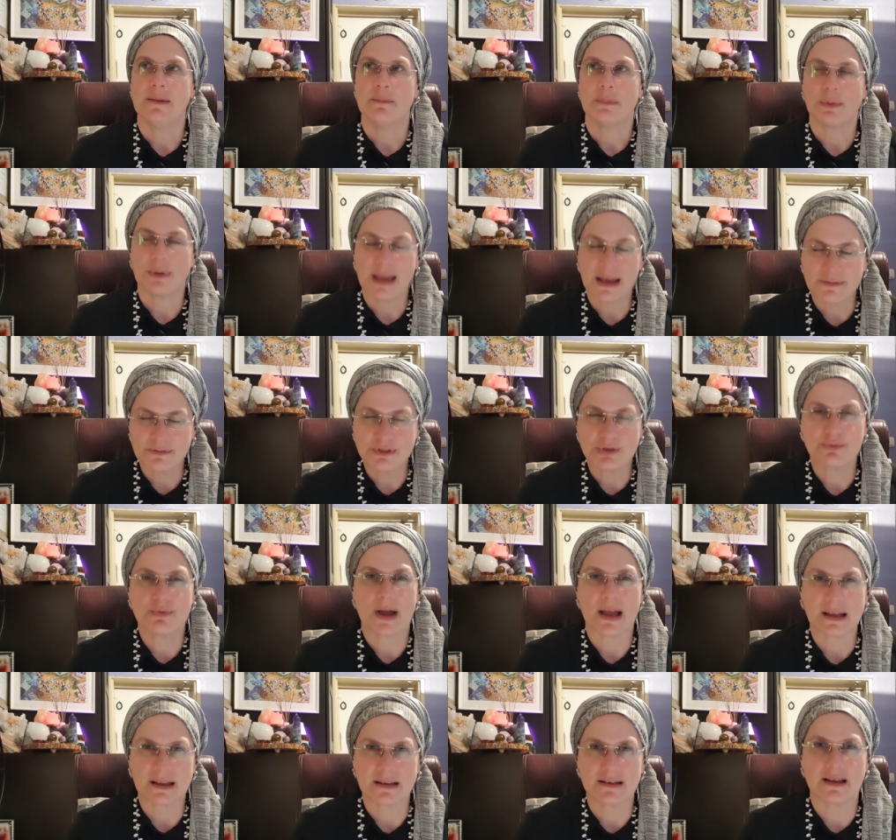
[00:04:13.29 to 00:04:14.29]
We have to
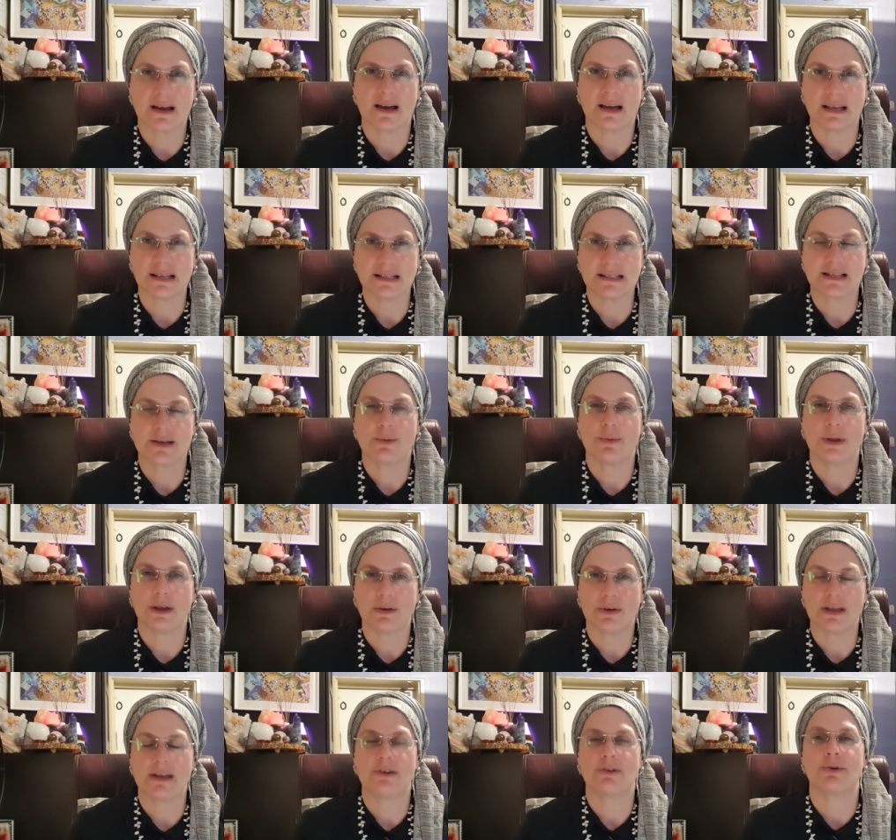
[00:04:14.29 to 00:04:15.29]
recognize that we are
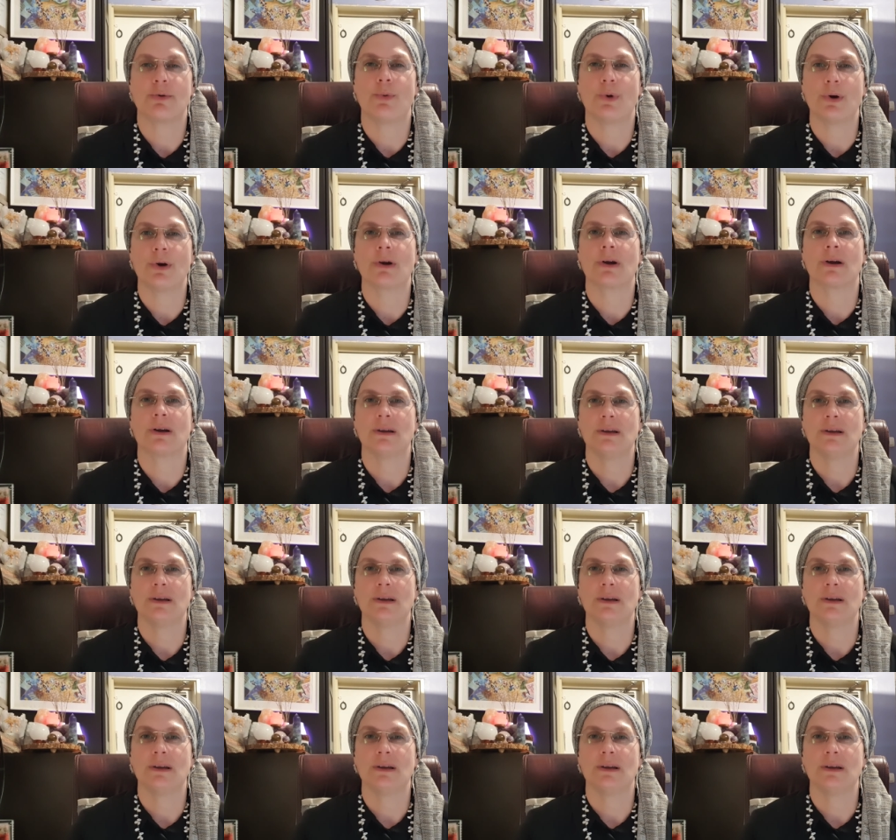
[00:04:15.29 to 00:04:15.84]
here to work.